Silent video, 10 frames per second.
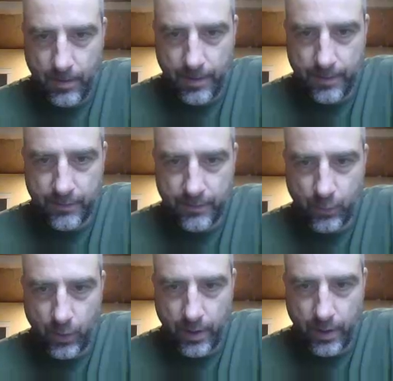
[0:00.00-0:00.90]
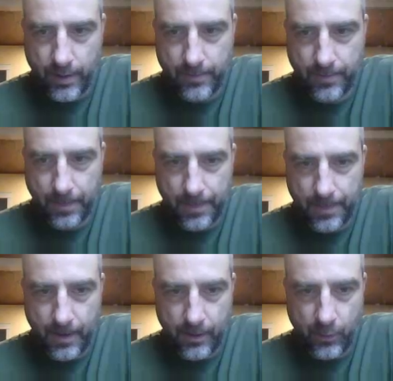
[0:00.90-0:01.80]
is what
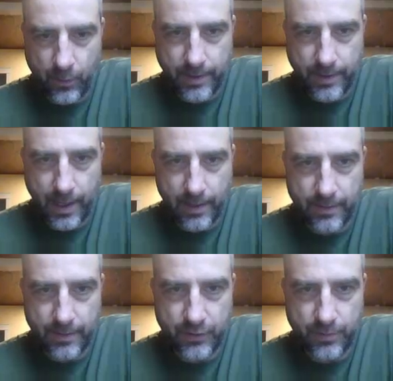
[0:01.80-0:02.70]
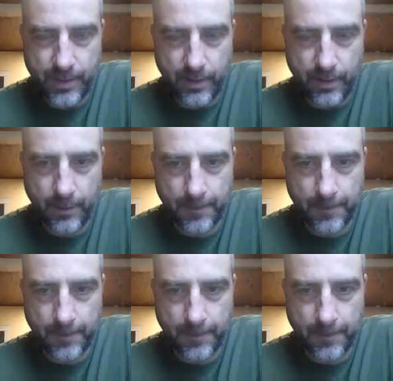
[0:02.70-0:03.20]
your red candy should be.